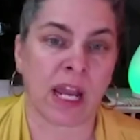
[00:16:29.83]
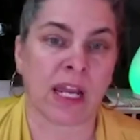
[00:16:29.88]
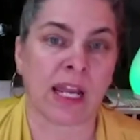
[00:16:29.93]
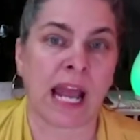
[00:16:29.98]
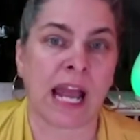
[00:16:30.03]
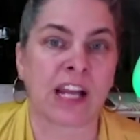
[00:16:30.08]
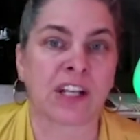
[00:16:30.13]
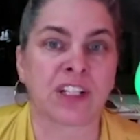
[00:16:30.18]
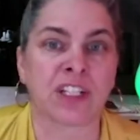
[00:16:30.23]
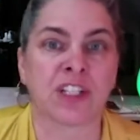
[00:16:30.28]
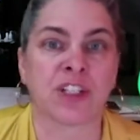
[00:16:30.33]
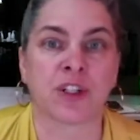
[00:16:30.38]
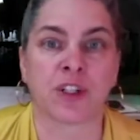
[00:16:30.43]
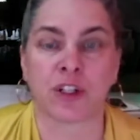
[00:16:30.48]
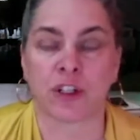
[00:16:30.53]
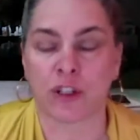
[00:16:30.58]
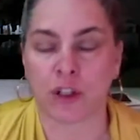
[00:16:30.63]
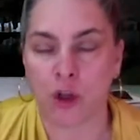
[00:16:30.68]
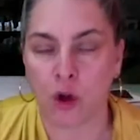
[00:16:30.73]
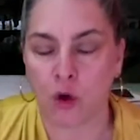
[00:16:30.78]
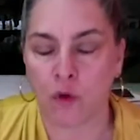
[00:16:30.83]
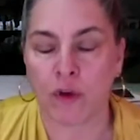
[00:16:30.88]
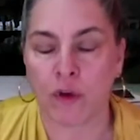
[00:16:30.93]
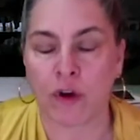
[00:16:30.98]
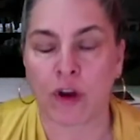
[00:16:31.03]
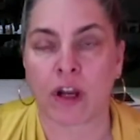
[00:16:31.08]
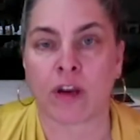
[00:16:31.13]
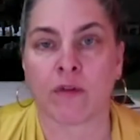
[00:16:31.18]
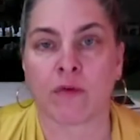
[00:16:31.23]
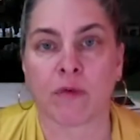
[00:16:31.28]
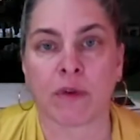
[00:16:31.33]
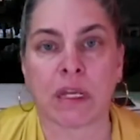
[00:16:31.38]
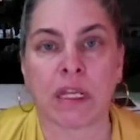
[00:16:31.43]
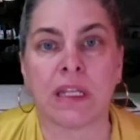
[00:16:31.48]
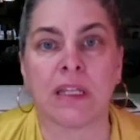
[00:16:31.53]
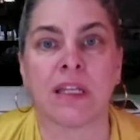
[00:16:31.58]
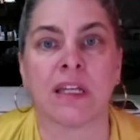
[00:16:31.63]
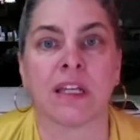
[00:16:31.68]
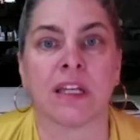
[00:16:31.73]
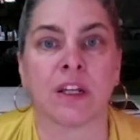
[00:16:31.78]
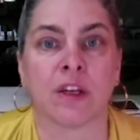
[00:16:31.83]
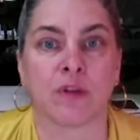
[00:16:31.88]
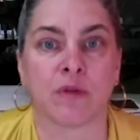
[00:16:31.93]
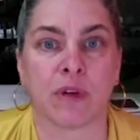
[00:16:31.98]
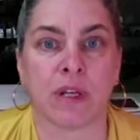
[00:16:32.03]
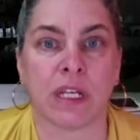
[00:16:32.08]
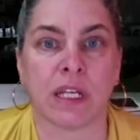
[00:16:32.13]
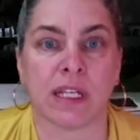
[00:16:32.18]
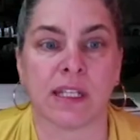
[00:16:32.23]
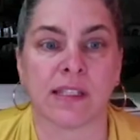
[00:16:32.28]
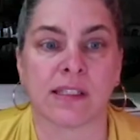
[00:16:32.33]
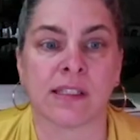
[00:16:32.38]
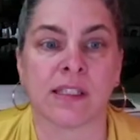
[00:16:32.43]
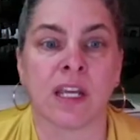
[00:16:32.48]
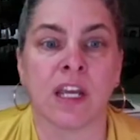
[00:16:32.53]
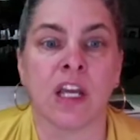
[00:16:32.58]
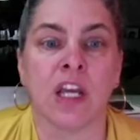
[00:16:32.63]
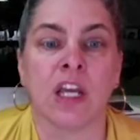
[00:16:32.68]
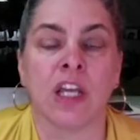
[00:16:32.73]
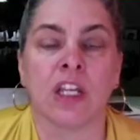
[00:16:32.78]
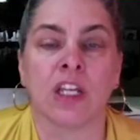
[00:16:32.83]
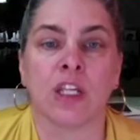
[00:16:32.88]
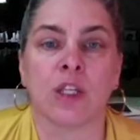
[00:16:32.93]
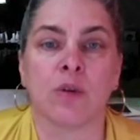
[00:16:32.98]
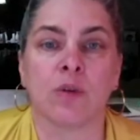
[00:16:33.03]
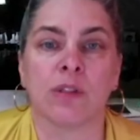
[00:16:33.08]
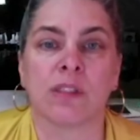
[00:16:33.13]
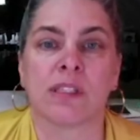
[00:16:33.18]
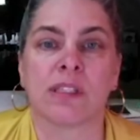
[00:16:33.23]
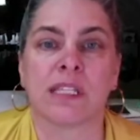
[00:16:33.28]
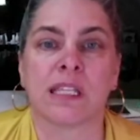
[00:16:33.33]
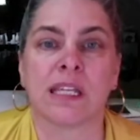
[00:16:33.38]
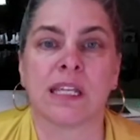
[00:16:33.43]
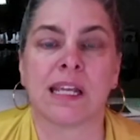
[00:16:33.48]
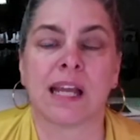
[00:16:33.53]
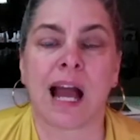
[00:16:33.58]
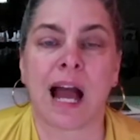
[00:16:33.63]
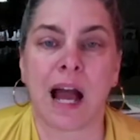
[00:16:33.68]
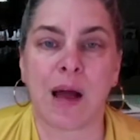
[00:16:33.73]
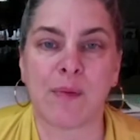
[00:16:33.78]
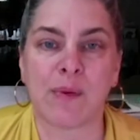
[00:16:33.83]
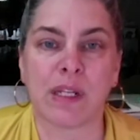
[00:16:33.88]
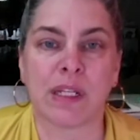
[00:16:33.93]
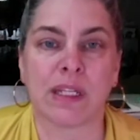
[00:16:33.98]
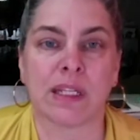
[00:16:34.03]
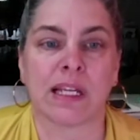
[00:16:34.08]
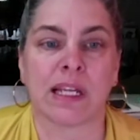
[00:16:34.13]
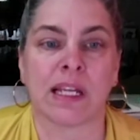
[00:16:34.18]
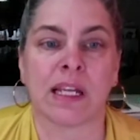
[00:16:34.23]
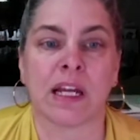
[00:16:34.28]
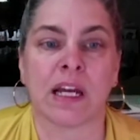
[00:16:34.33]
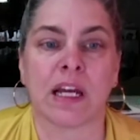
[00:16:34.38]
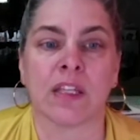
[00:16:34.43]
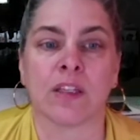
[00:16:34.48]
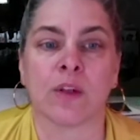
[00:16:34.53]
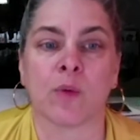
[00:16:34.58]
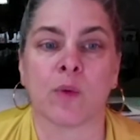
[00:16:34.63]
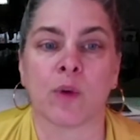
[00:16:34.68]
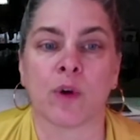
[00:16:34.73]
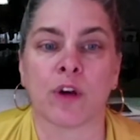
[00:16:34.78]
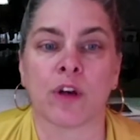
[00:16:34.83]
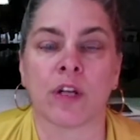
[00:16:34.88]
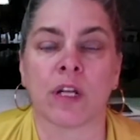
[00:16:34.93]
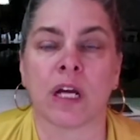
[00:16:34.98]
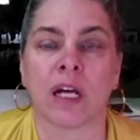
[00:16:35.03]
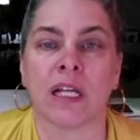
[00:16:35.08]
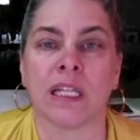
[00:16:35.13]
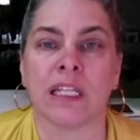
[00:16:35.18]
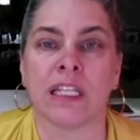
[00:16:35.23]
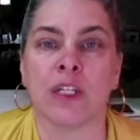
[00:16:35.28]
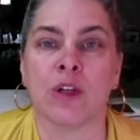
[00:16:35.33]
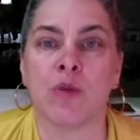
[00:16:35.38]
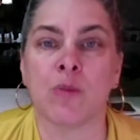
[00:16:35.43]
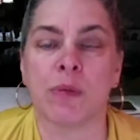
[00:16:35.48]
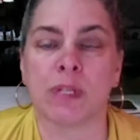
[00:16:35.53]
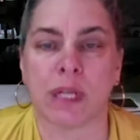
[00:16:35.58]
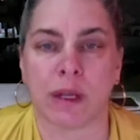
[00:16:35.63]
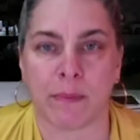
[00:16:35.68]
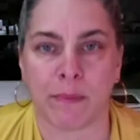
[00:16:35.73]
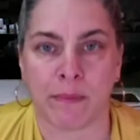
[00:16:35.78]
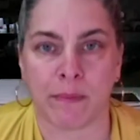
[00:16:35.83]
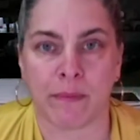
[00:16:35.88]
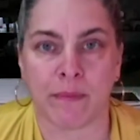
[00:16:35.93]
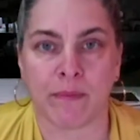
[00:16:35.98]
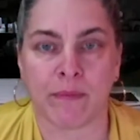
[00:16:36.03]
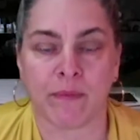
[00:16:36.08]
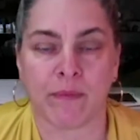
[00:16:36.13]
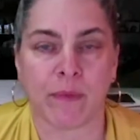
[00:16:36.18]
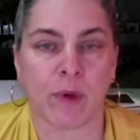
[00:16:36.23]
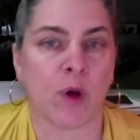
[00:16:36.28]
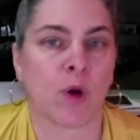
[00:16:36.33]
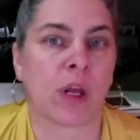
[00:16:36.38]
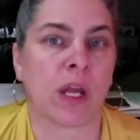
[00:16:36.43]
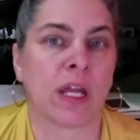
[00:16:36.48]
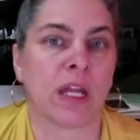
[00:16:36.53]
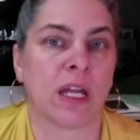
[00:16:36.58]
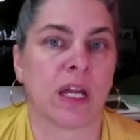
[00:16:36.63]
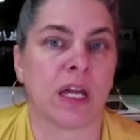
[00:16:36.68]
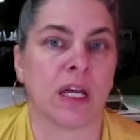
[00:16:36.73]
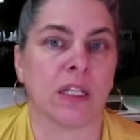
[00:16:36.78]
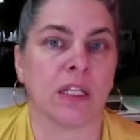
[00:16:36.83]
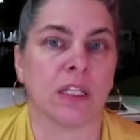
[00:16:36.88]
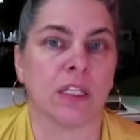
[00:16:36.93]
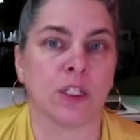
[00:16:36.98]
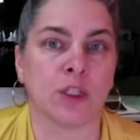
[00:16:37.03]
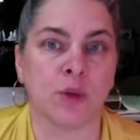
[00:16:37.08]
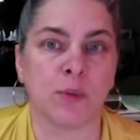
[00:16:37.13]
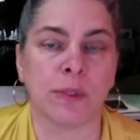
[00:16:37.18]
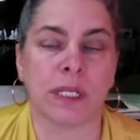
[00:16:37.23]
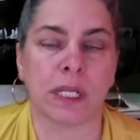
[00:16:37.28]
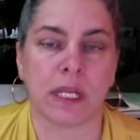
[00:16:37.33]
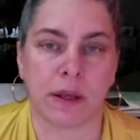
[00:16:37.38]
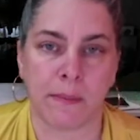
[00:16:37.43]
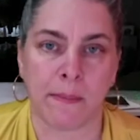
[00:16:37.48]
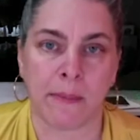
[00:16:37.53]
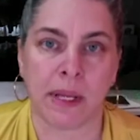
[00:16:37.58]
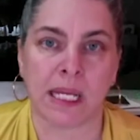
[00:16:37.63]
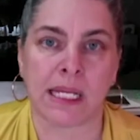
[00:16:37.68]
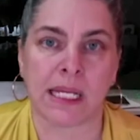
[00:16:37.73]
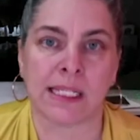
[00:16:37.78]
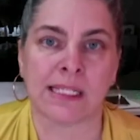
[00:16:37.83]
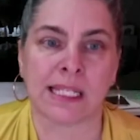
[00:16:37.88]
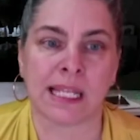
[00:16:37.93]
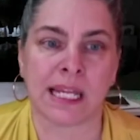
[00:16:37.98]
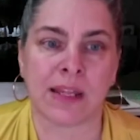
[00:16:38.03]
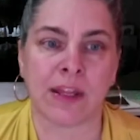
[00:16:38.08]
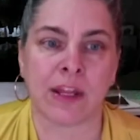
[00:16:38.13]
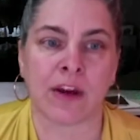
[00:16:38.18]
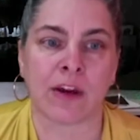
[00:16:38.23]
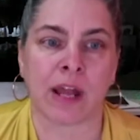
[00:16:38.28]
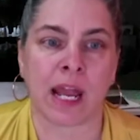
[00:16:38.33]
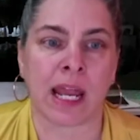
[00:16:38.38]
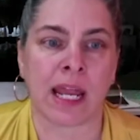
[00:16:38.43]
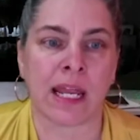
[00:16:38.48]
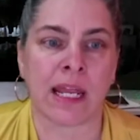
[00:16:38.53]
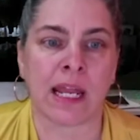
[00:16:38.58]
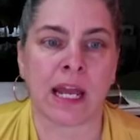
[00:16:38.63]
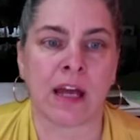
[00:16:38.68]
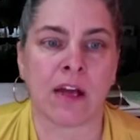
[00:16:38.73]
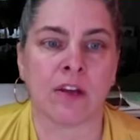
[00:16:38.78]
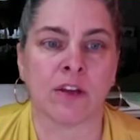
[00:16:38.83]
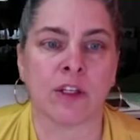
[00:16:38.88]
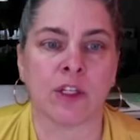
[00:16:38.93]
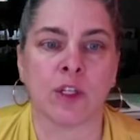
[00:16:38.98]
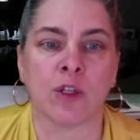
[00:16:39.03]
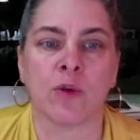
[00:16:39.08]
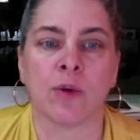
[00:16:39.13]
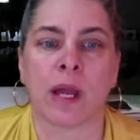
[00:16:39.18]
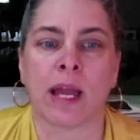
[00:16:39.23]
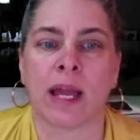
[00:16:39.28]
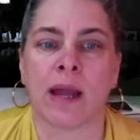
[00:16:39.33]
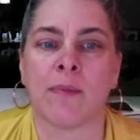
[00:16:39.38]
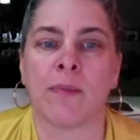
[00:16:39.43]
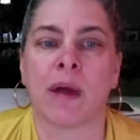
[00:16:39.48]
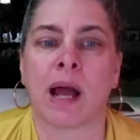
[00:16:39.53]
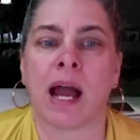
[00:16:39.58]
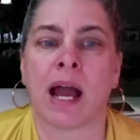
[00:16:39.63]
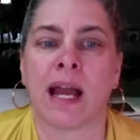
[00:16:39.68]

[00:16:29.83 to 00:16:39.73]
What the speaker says: And actually turn it over and read the ingredients. You will see commonly the word aluminum. Okay, aluminum is in there. ALUMINUM.